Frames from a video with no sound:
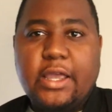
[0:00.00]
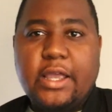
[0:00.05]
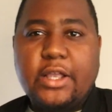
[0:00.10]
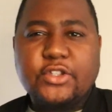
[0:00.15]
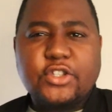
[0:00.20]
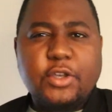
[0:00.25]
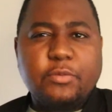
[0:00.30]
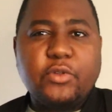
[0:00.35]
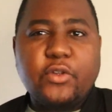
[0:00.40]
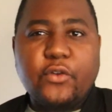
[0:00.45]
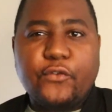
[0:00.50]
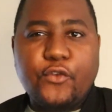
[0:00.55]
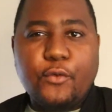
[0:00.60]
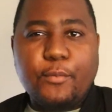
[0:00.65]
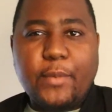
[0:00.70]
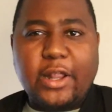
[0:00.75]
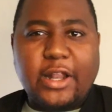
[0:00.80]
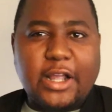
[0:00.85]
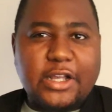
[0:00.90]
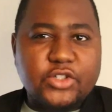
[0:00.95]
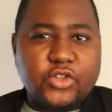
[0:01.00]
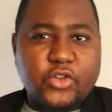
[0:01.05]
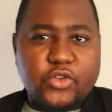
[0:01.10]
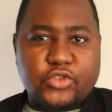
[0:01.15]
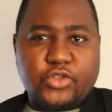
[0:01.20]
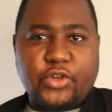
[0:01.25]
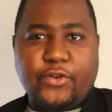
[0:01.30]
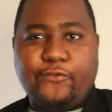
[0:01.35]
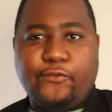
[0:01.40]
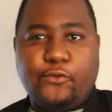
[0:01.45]
and some of you might ask
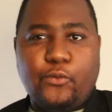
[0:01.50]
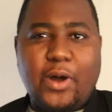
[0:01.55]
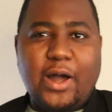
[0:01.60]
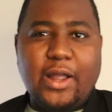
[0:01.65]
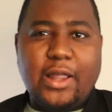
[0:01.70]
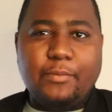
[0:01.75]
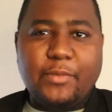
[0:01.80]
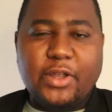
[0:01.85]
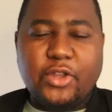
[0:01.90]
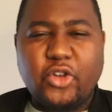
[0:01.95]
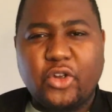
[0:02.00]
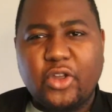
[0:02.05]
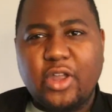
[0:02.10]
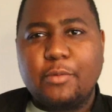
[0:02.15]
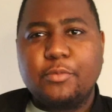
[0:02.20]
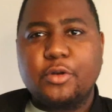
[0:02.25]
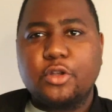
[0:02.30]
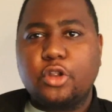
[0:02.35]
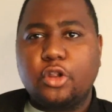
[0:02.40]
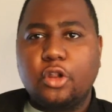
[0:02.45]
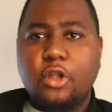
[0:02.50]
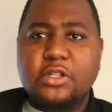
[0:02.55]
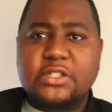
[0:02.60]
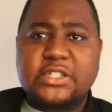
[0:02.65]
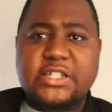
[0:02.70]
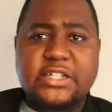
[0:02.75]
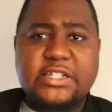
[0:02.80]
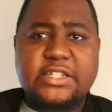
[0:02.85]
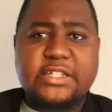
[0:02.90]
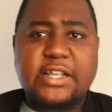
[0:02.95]
yourself, why am I talking about
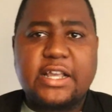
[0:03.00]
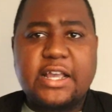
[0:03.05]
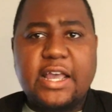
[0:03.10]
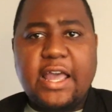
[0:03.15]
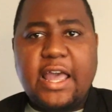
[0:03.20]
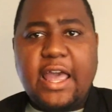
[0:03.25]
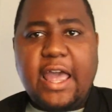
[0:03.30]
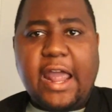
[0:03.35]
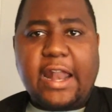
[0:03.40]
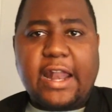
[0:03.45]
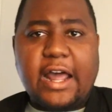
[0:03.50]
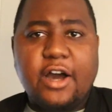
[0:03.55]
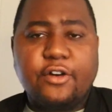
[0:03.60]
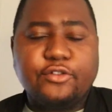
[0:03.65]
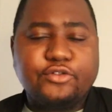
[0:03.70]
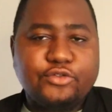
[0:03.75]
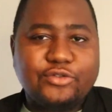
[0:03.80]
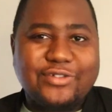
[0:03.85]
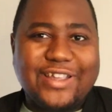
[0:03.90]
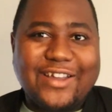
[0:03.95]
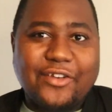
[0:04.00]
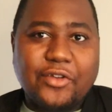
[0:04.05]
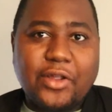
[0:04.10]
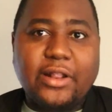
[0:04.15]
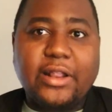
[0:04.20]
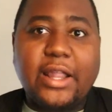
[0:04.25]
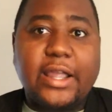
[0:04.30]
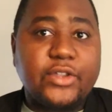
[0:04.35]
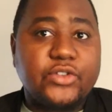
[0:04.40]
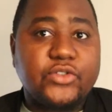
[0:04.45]
losses and how do they
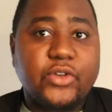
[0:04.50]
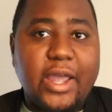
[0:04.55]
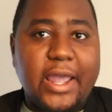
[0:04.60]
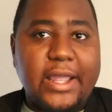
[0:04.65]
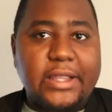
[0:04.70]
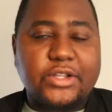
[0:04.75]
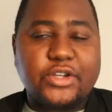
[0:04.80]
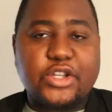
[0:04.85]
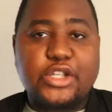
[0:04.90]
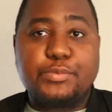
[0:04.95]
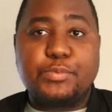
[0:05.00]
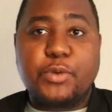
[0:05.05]
relate to entries?